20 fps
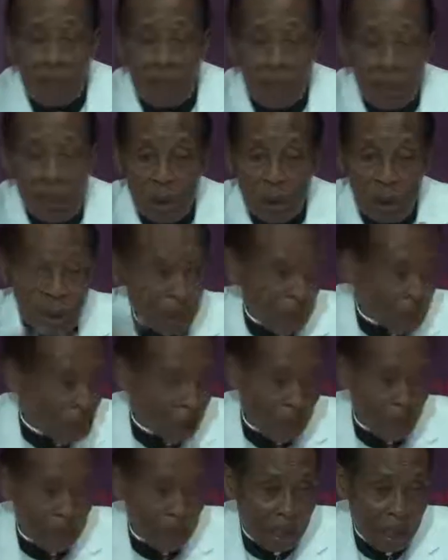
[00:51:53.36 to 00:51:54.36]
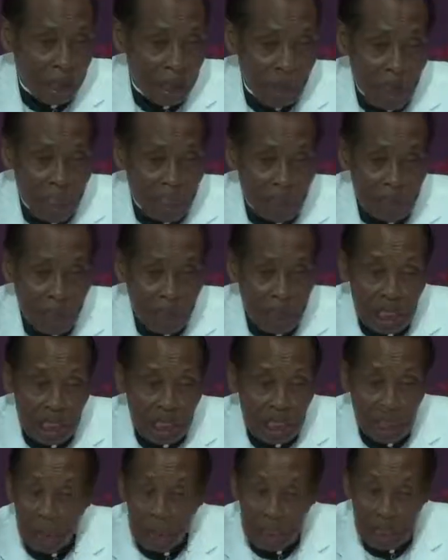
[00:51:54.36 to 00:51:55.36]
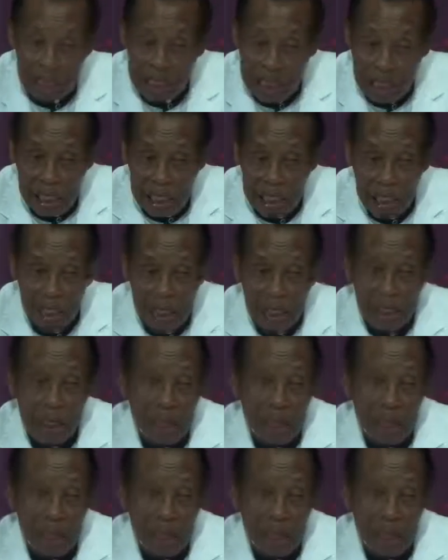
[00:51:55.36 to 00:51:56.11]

Your, the husband is not there.